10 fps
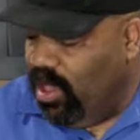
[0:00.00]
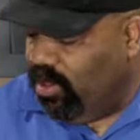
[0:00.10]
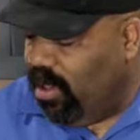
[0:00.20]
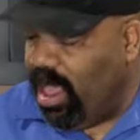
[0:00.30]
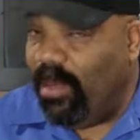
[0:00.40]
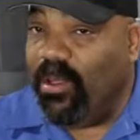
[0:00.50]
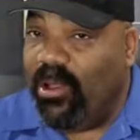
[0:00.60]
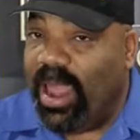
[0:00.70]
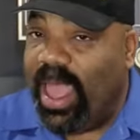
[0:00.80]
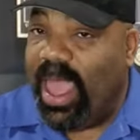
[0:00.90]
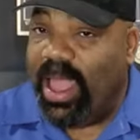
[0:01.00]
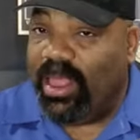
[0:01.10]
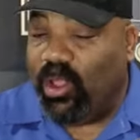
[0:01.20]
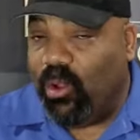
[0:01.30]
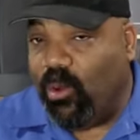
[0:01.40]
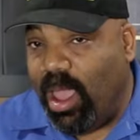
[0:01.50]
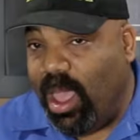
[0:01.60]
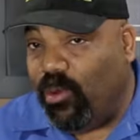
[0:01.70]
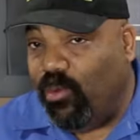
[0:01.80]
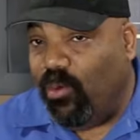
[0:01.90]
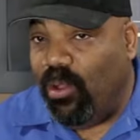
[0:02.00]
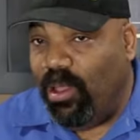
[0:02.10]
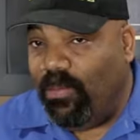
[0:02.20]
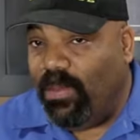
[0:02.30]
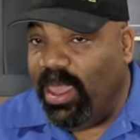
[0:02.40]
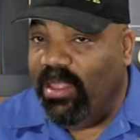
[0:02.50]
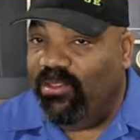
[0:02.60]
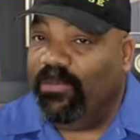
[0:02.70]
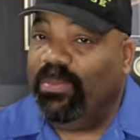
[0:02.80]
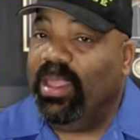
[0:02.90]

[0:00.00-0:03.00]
So I'm going to add the Crown Royal Peach